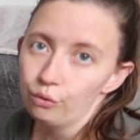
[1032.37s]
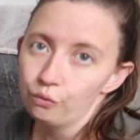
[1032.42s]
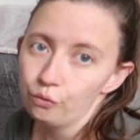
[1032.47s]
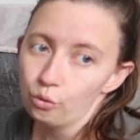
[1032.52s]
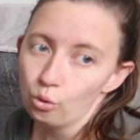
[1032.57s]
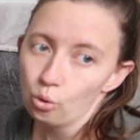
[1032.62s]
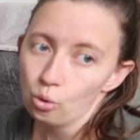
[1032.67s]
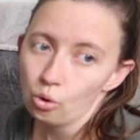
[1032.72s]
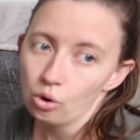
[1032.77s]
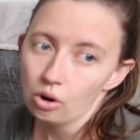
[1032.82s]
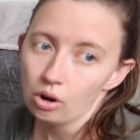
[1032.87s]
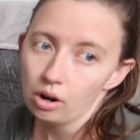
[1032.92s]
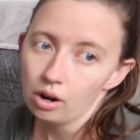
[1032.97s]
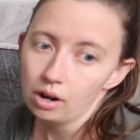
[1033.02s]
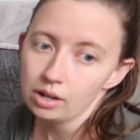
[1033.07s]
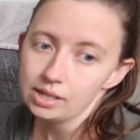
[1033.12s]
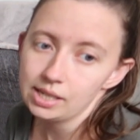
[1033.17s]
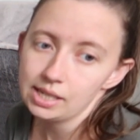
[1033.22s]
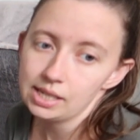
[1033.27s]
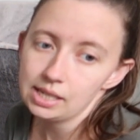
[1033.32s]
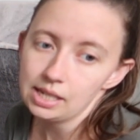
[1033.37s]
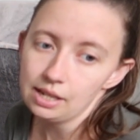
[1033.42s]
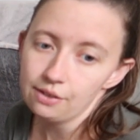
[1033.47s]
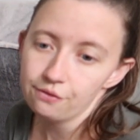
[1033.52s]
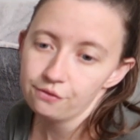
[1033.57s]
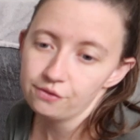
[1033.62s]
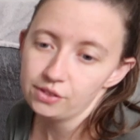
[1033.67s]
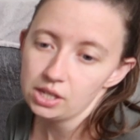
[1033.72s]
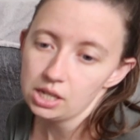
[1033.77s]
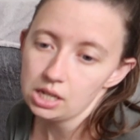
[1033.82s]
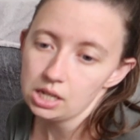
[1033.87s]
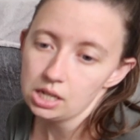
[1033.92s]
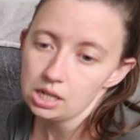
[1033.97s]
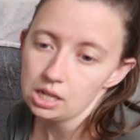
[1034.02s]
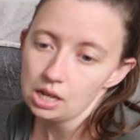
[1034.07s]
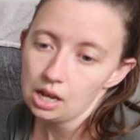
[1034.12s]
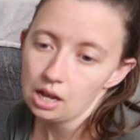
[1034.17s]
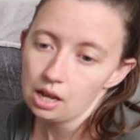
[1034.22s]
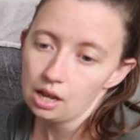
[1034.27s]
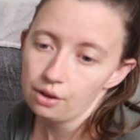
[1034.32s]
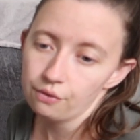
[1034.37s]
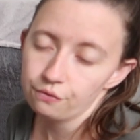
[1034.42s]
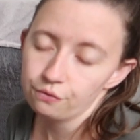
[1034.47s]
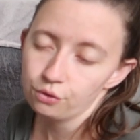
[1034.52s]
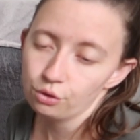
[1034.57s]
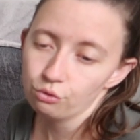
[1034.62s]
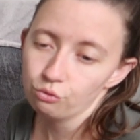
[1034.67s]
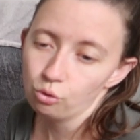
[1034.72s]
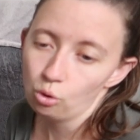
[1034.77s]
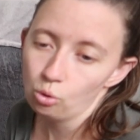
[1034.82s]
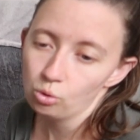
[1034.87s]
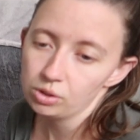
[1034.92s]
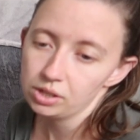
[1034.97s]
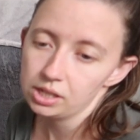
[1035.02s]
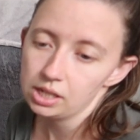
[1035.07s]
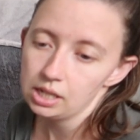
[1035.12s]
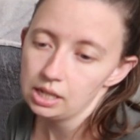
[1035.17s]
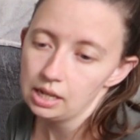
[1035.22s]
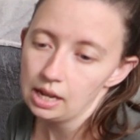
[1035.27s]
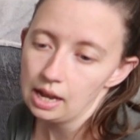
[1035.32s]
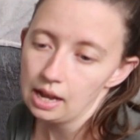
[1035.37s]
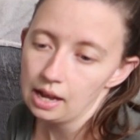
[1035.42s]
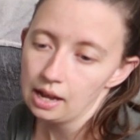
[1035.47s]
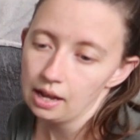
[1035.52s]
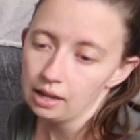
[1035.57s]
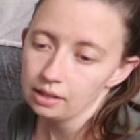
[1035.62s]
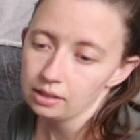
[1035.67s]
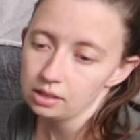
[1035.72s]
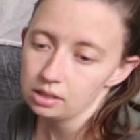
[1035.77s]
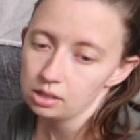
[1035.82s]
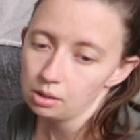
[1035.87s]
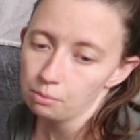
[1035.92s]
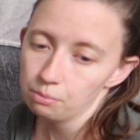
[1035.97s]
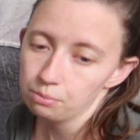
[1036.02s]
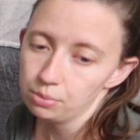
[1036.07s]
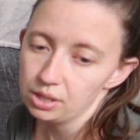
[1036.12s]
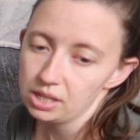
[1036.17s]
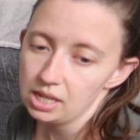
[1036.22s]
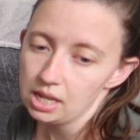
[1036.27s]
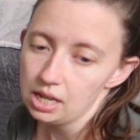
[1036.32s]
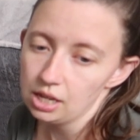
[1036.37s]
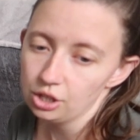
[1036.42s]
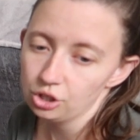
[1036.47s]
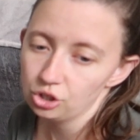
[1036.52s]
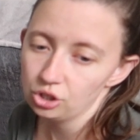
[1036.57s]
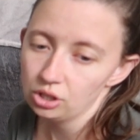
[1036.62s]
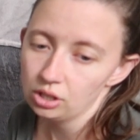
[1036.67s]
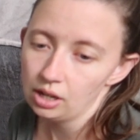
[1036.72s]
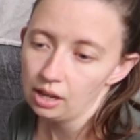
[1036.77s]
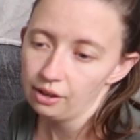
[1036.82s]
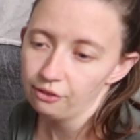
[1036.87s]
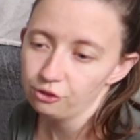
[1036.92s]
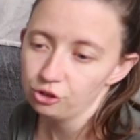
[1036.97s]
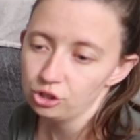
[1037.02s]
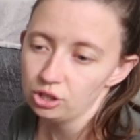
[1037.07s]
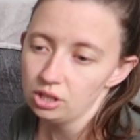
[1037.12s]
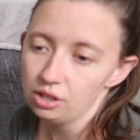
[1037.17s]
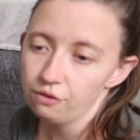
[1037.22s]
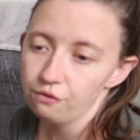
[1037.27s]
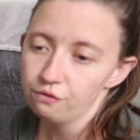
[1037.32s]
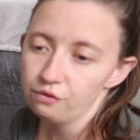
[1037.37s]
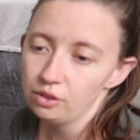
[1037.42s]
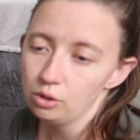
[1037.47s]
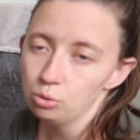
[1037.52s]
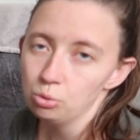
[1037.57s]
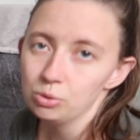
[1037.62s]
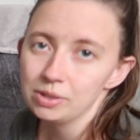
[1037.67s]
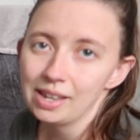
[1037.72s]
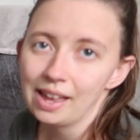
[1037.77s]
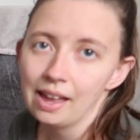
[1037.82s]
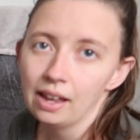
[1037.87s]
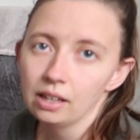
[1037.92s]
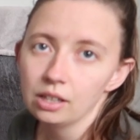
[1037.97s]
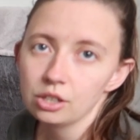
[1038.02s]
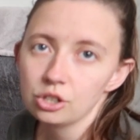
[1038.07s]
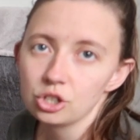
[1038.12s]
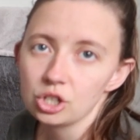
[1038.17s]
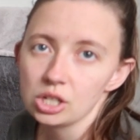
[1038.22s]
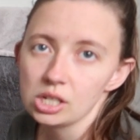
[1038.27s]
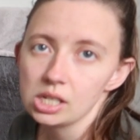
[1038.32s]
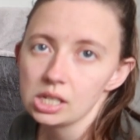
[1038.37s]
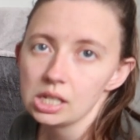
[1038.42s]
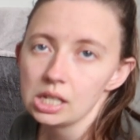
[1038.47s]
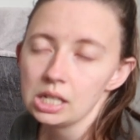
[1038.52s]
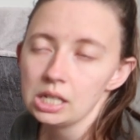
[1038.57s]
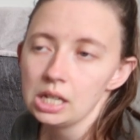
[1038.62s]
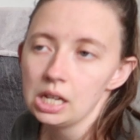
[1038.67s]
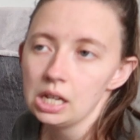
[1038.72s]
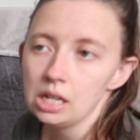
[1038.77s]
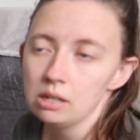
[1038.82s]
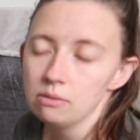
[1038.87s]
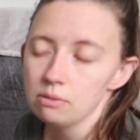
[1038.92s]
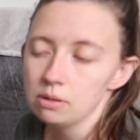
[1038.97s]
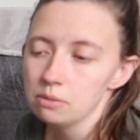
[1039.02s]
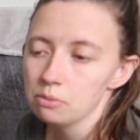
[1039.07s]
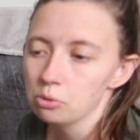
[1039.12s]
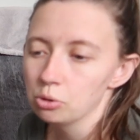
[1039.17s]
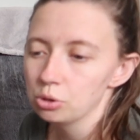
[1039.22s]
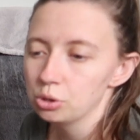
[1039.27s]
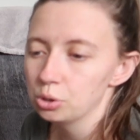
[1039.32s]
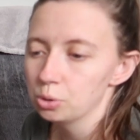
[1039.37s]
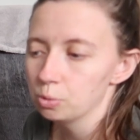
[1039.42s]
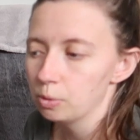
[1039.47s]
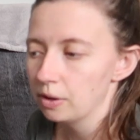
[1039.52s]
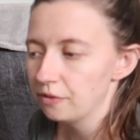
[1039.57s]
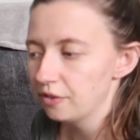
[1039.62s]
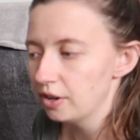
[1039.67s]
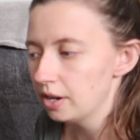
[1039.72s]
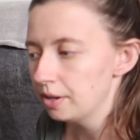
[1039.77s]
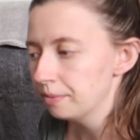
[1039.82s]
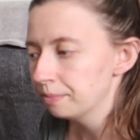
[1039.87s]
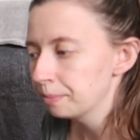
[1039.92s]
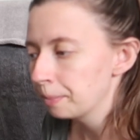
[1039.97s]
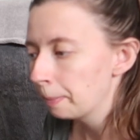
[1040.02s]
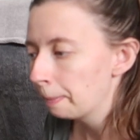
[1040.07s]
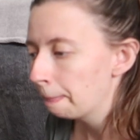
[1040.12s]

for safety for Roxy, and some protection if she feels anxious in any way whatsoever.